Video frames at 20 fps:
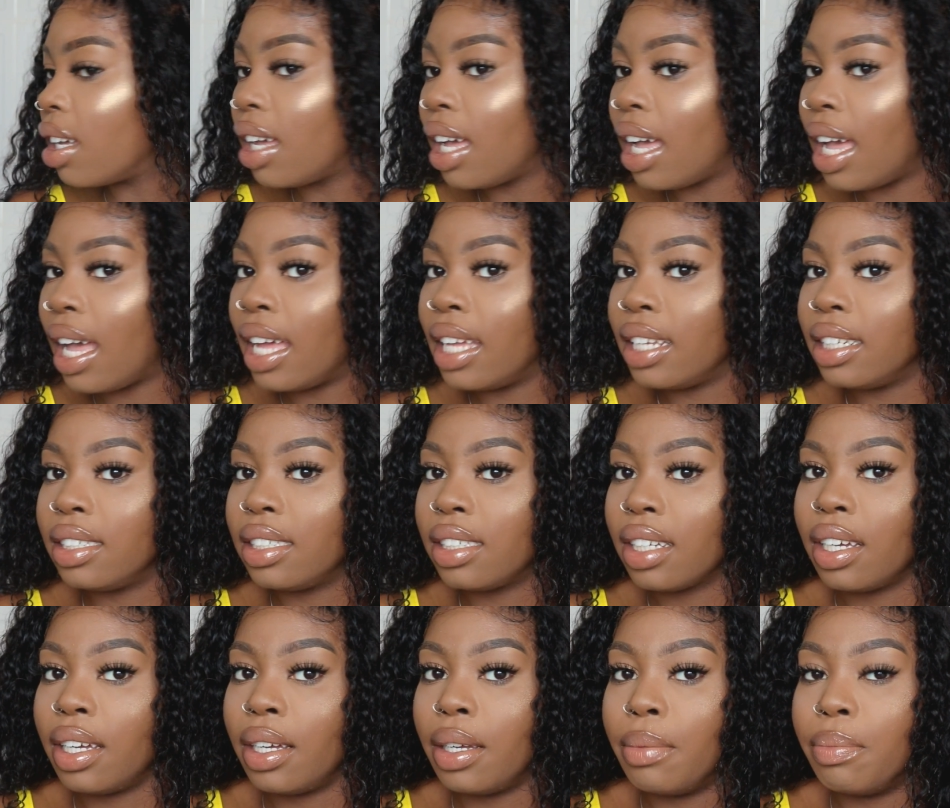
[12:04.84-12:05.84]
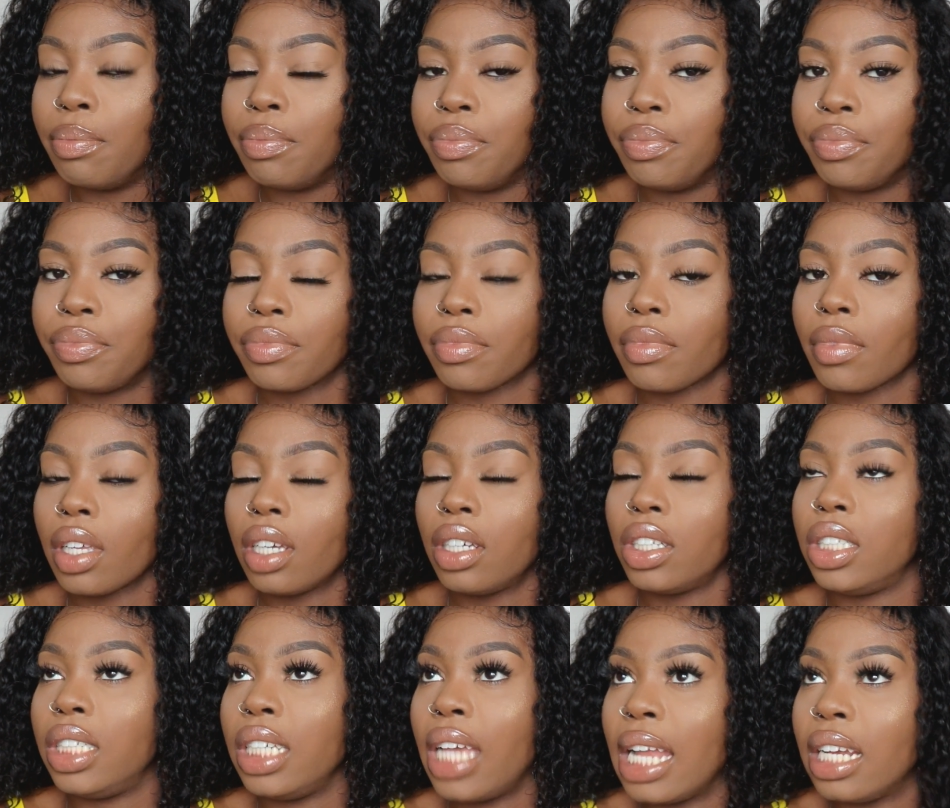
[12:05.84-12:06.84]
And
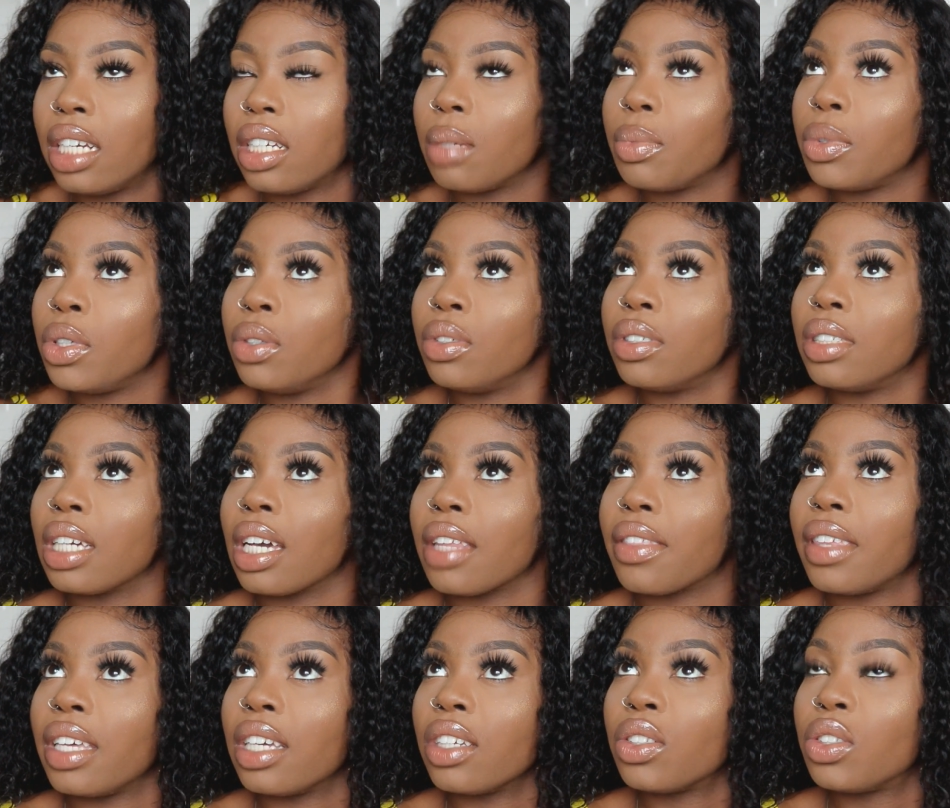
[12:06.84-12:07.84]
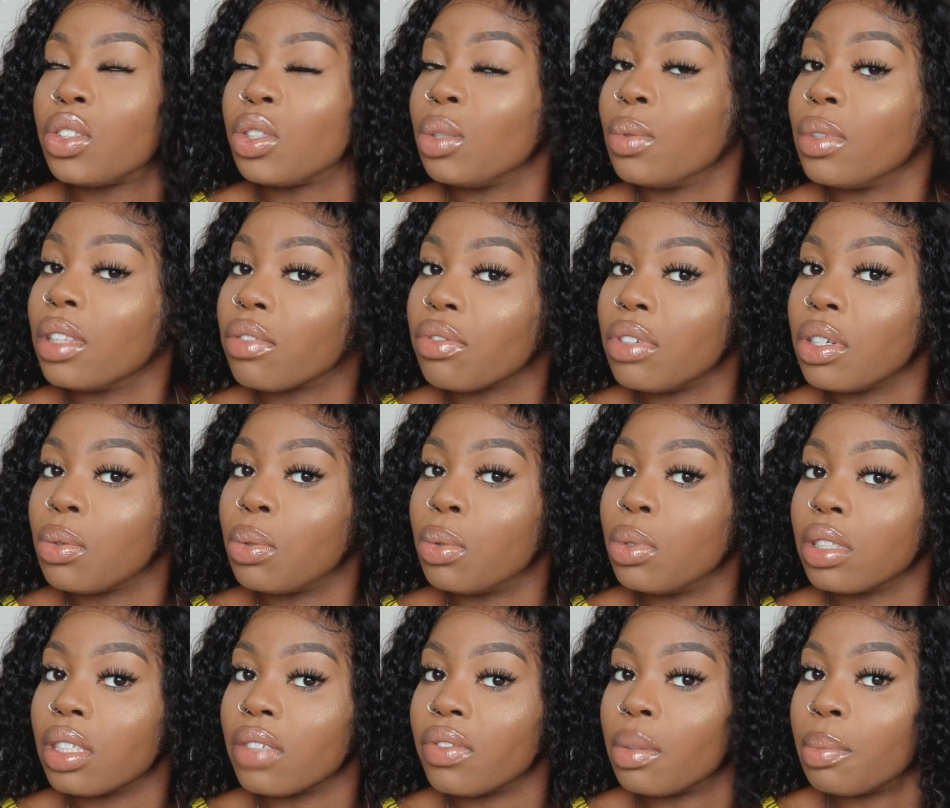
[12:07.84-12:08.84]
she ended up using, I think, 2
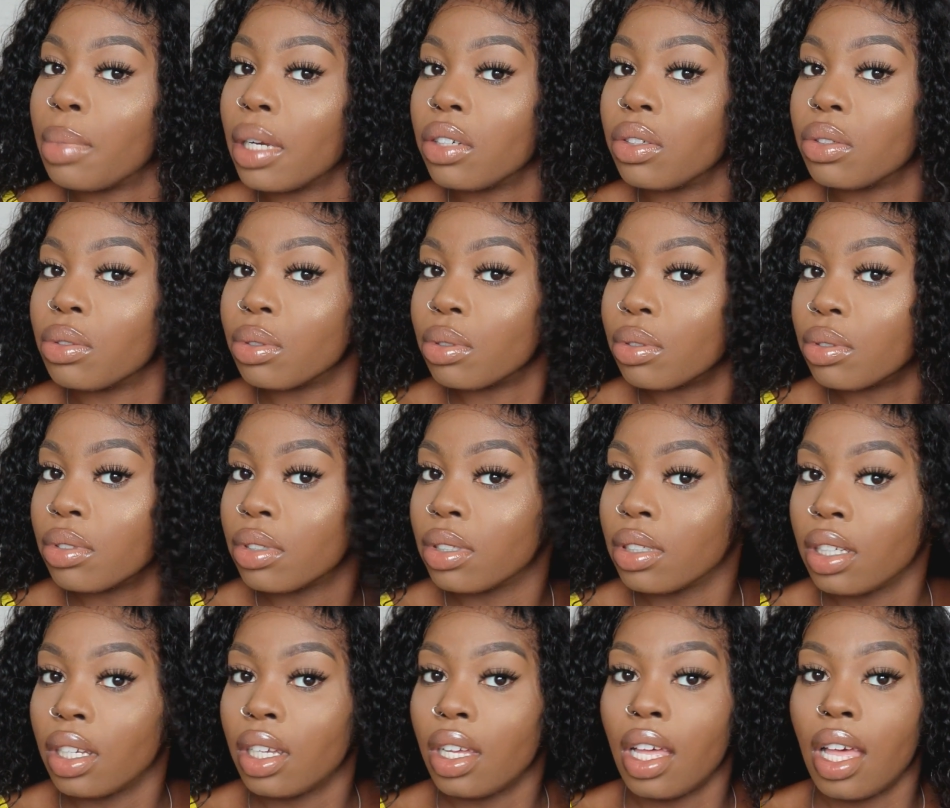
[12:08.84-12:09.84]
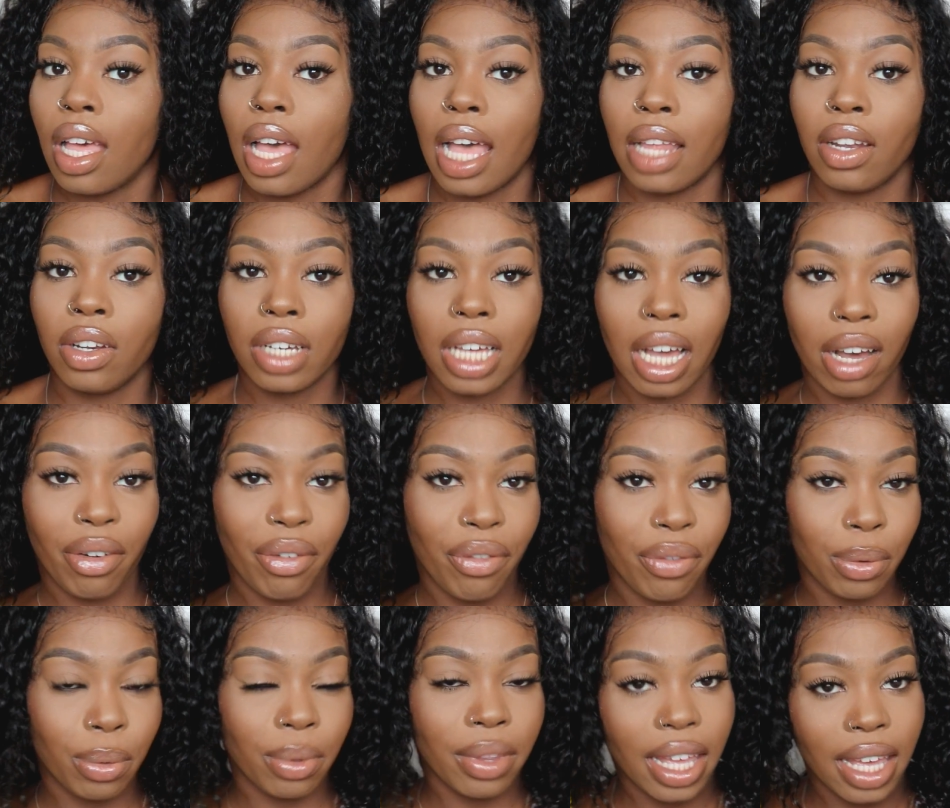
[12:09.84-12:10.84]
3/4 of a bundle. And look how
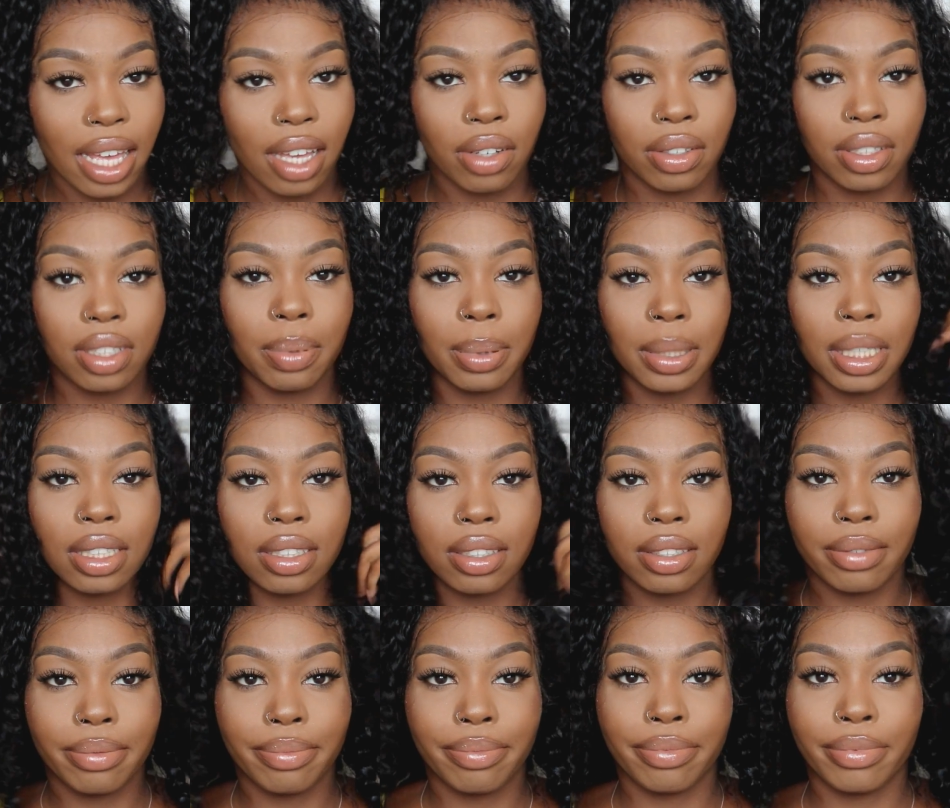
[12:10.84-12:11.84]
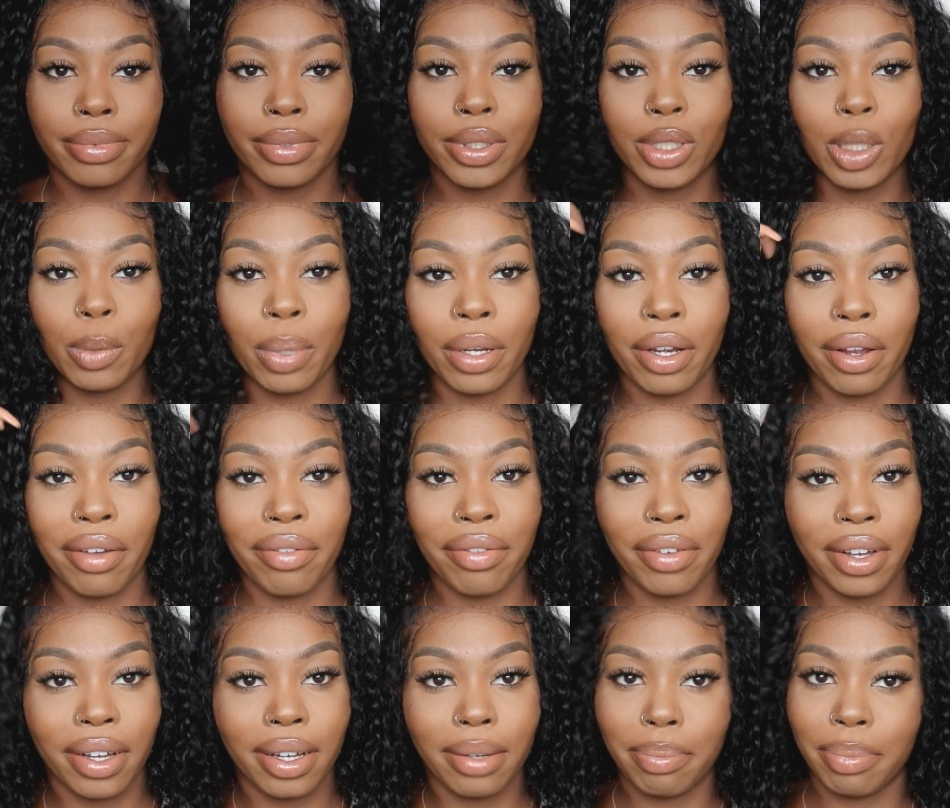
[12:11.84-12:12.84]
full the hair looks, please.
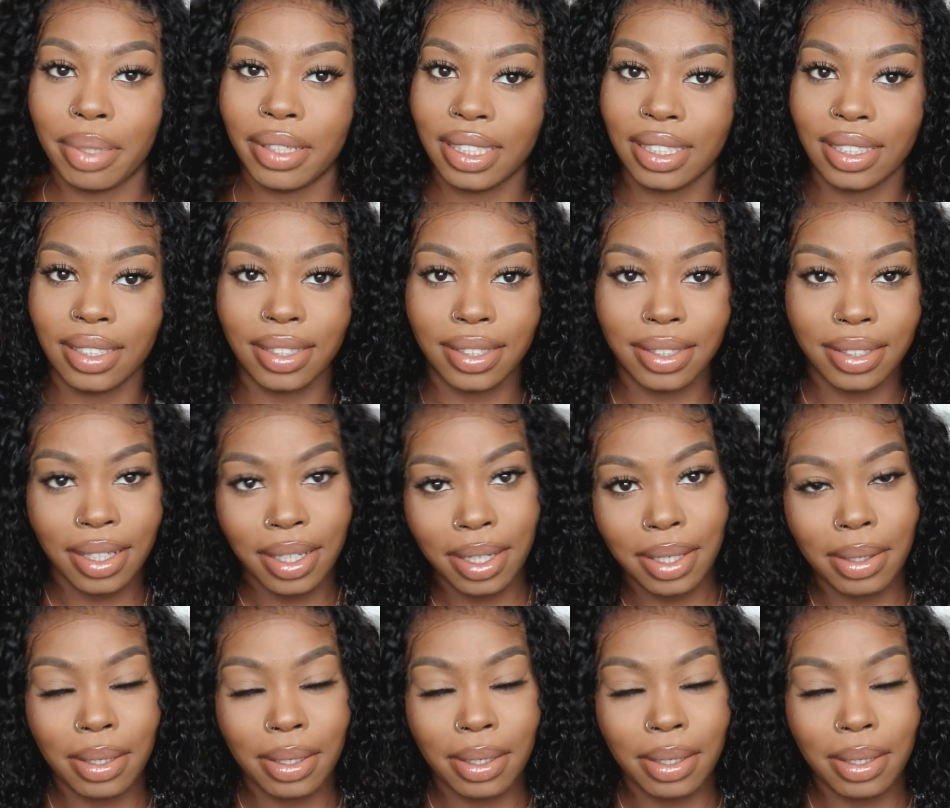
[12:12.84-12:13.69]
Supernova, please.